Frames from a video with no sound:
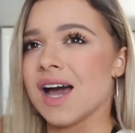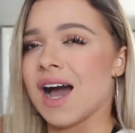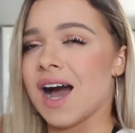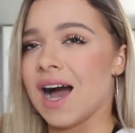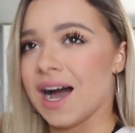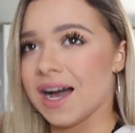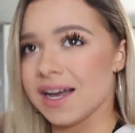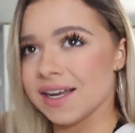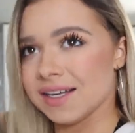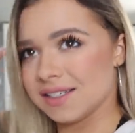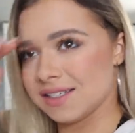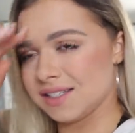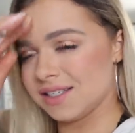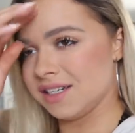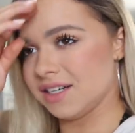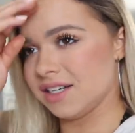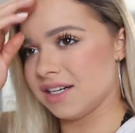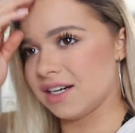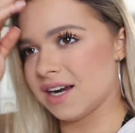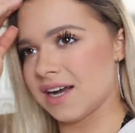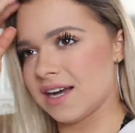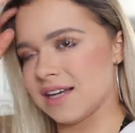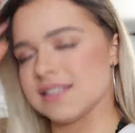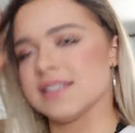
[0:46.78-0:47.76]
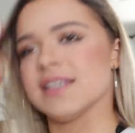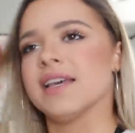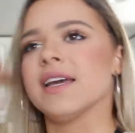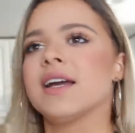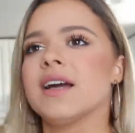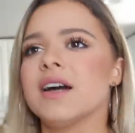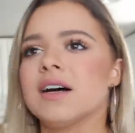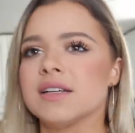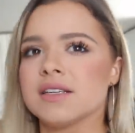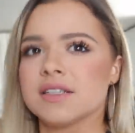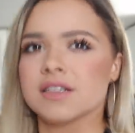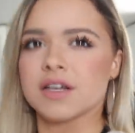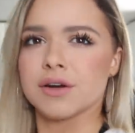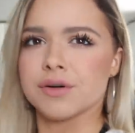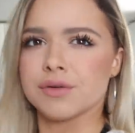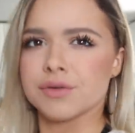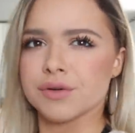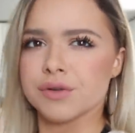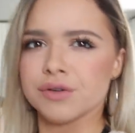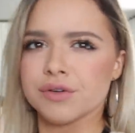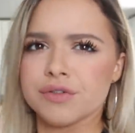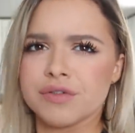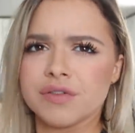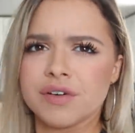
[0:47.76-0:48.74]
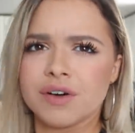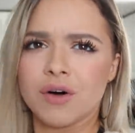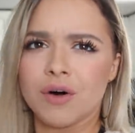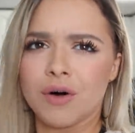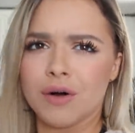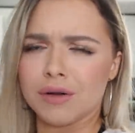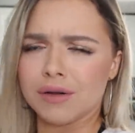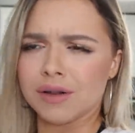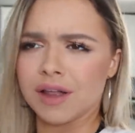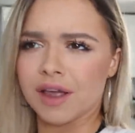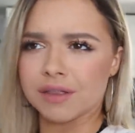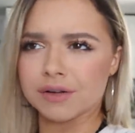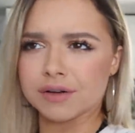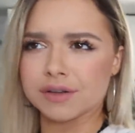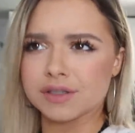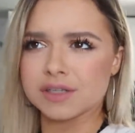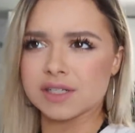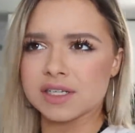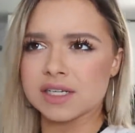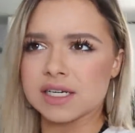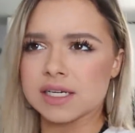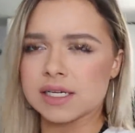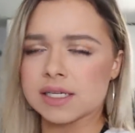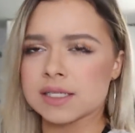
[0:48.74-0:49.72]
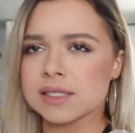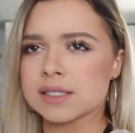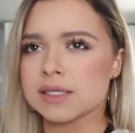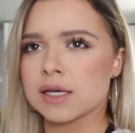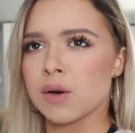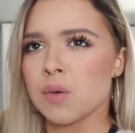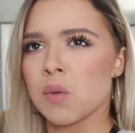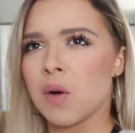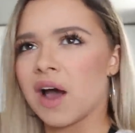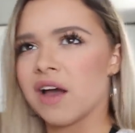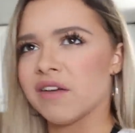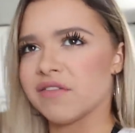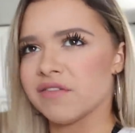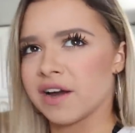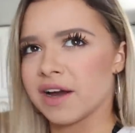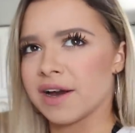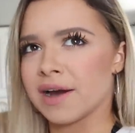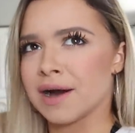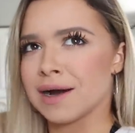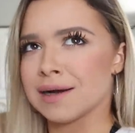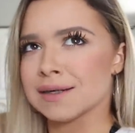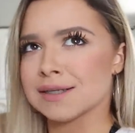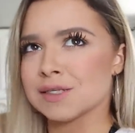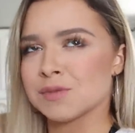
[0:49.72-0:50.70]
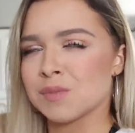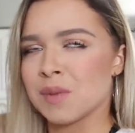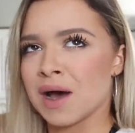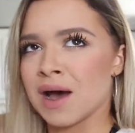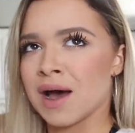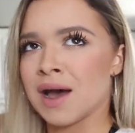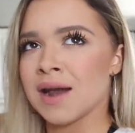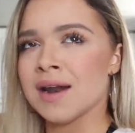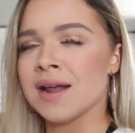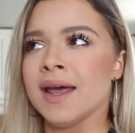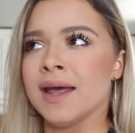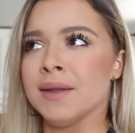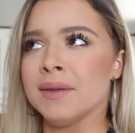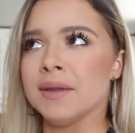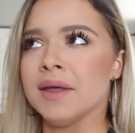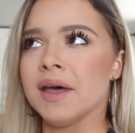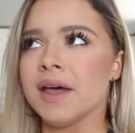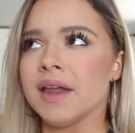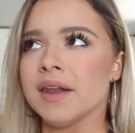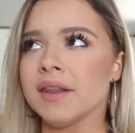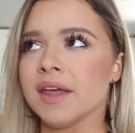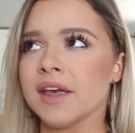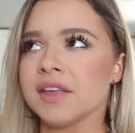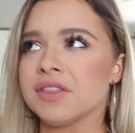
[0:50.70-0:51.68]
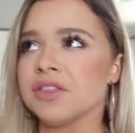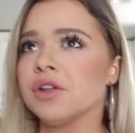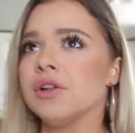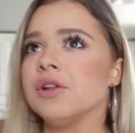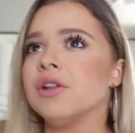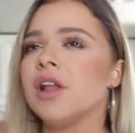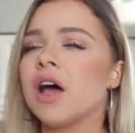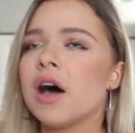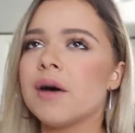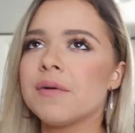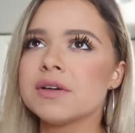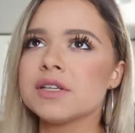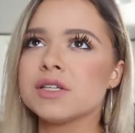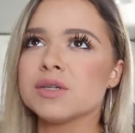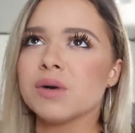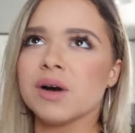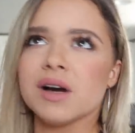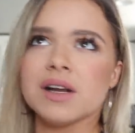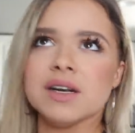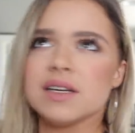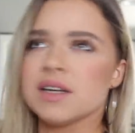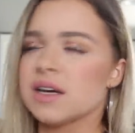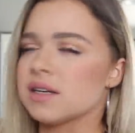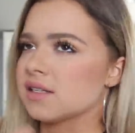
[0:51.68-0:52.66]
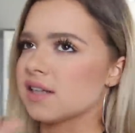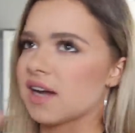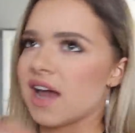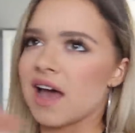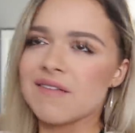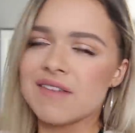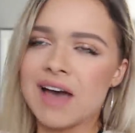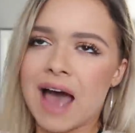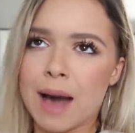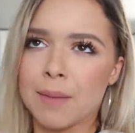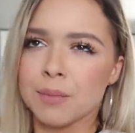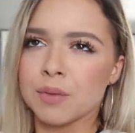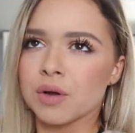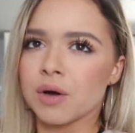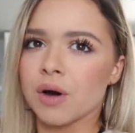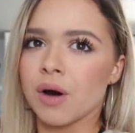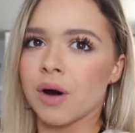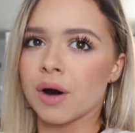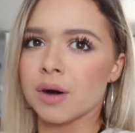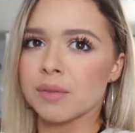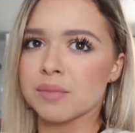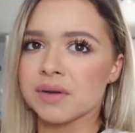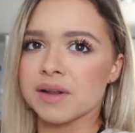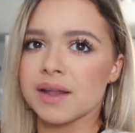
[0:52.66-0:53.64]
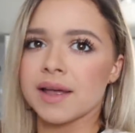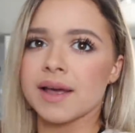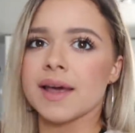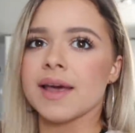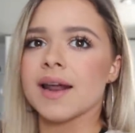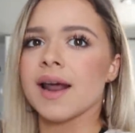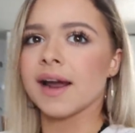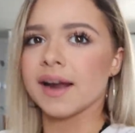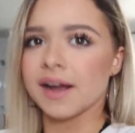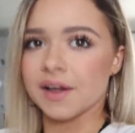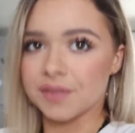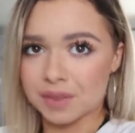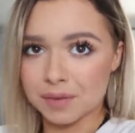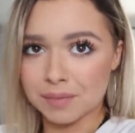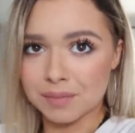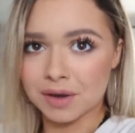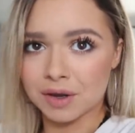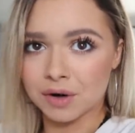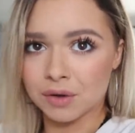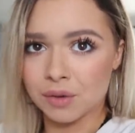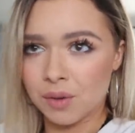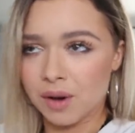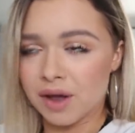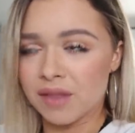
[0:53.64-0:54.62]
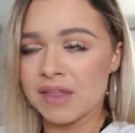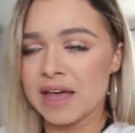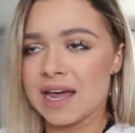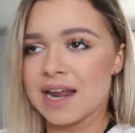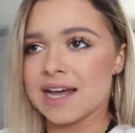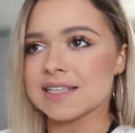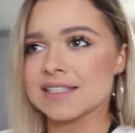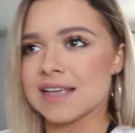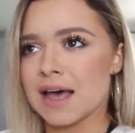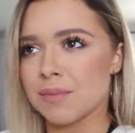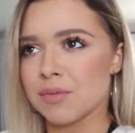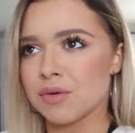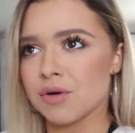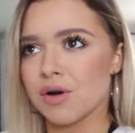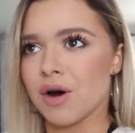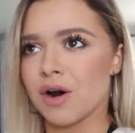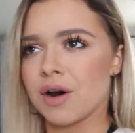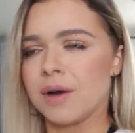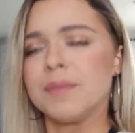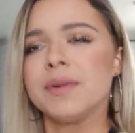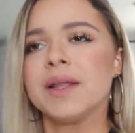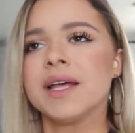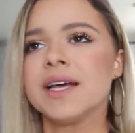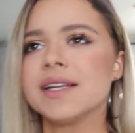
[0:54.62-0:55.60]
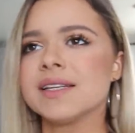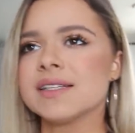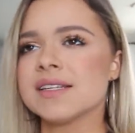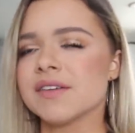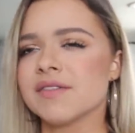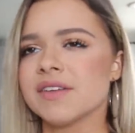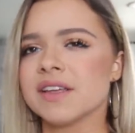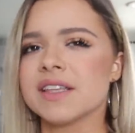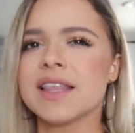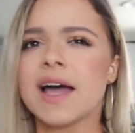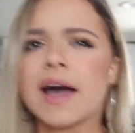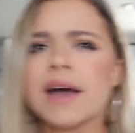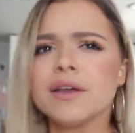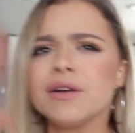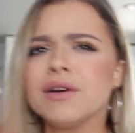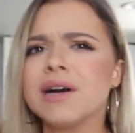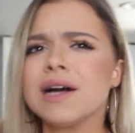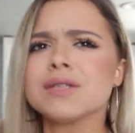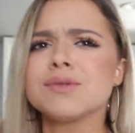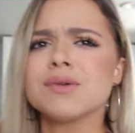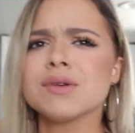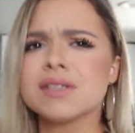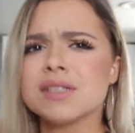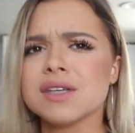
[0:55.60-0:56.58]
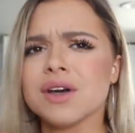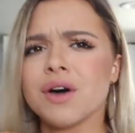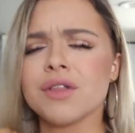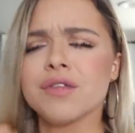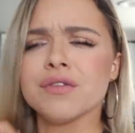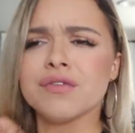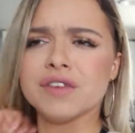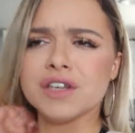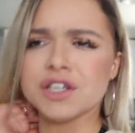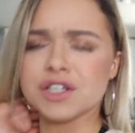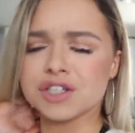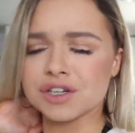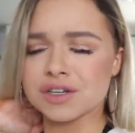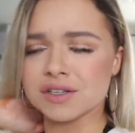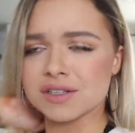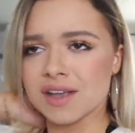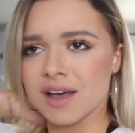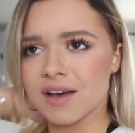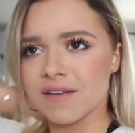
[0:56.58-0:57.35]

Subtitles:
highest tier has like a sunroof, all leather seats, a Wi-Fi hotspot, and then like the lowest one doesn't have Apple CarPlay, and I got the middle one that has Apple CarPlay and stuff like that. You guys will see all the features